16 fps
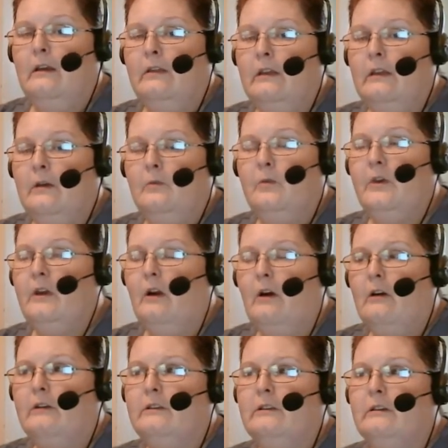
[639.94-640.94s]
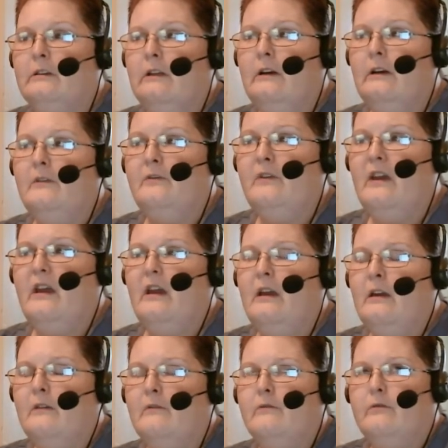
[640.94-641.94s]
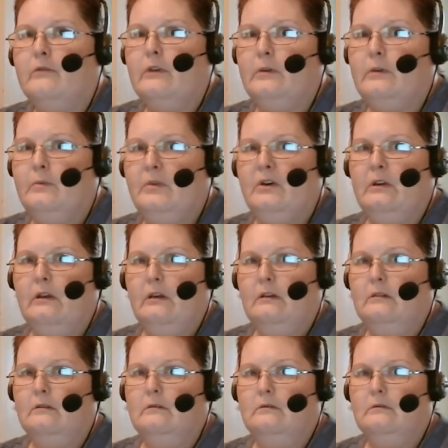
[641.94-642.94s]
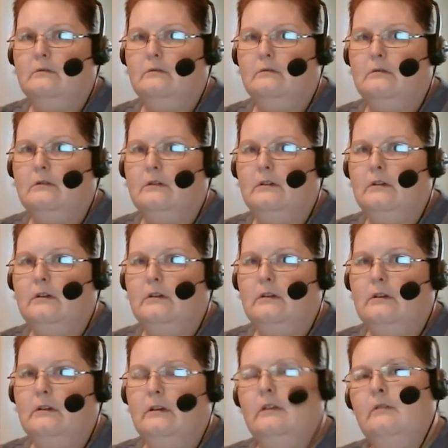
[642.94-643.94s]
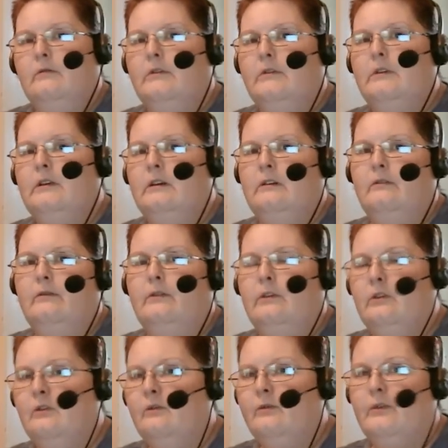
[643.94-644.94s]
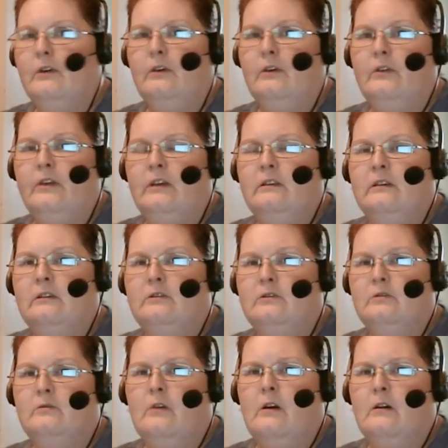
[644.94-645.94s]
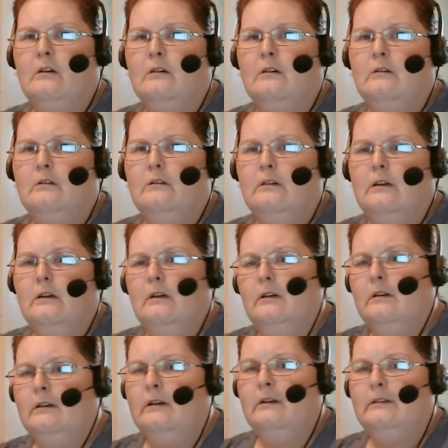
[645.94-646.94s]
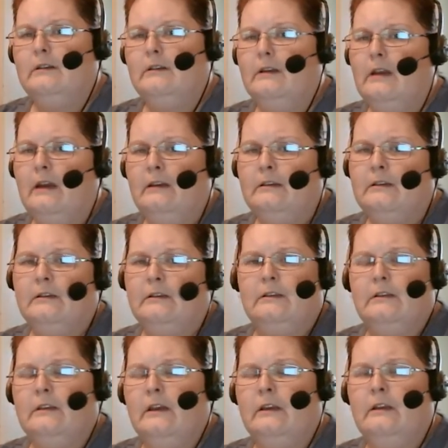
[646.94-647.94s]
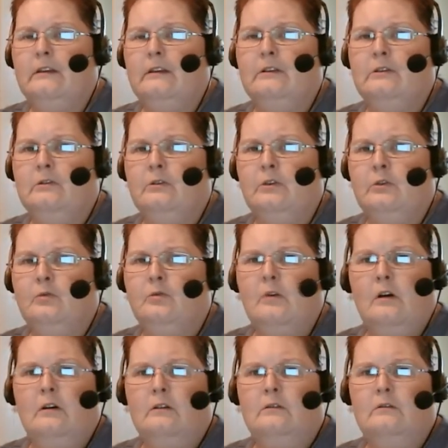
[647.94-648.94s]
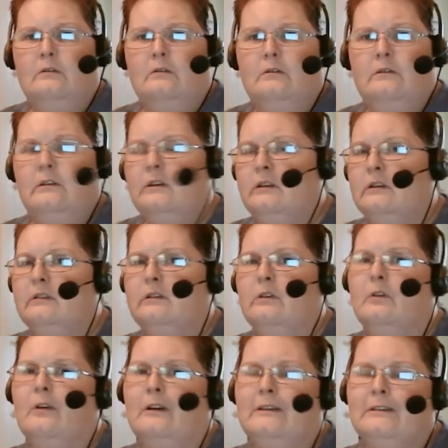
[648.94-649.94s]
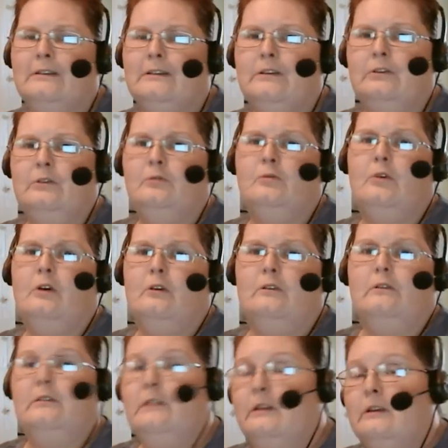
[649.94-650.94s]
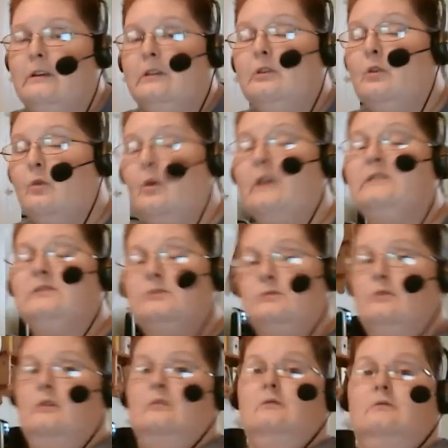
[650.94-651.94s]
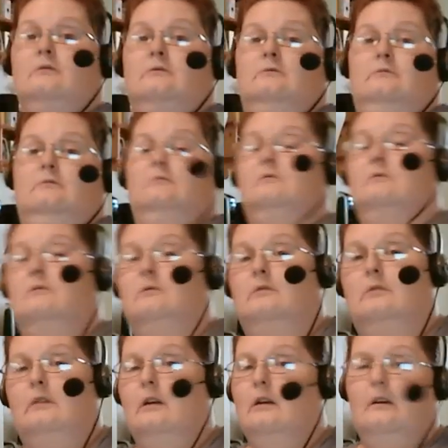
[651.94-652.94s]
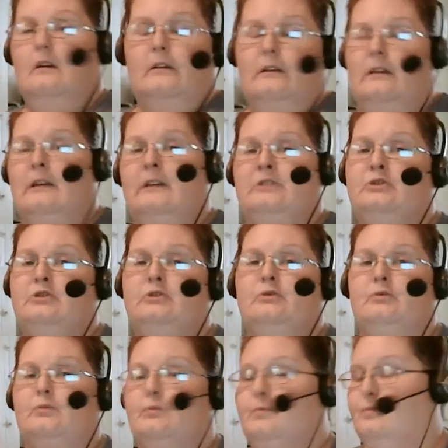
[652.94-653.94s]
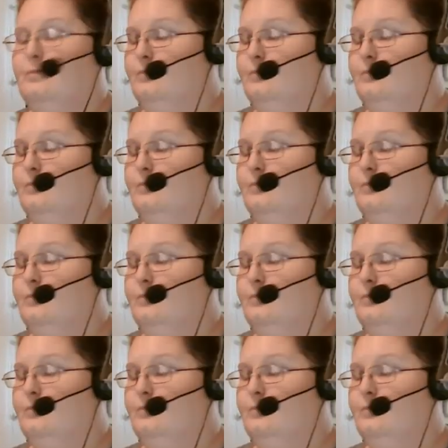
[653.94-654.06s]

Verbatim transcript: And that we are to love everybody, even if you feel they did you wrong. Because in essence, they didn't do you wrong, they did the Christ in you wrong. They did Christ wrong, not you.